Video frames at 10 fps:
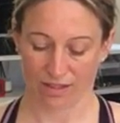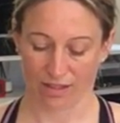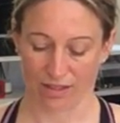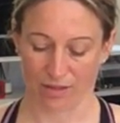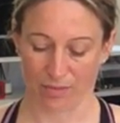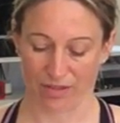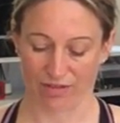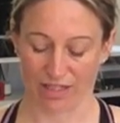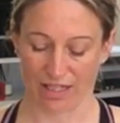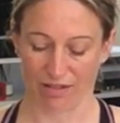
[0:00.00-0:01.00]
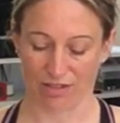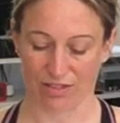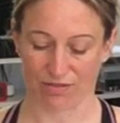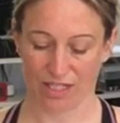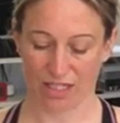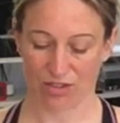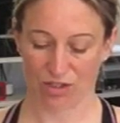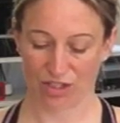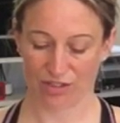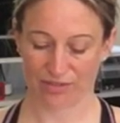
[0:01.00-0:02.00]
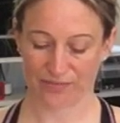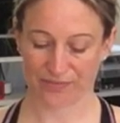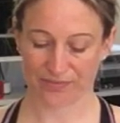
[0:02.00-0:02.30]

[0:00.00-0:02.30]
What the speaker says: Are there any areas of tension?